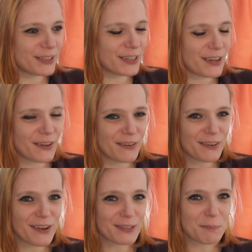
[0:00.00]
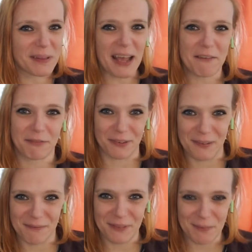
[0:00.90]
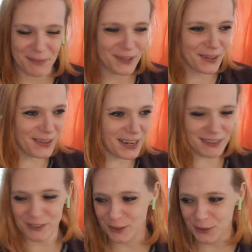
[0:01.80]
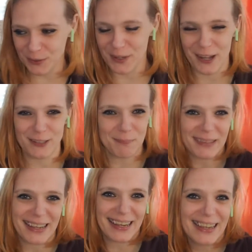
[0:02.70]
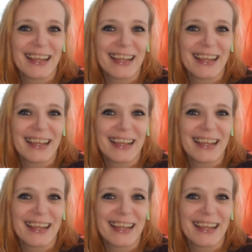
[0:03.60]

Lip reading: go cross-platform from cooking to cosplay,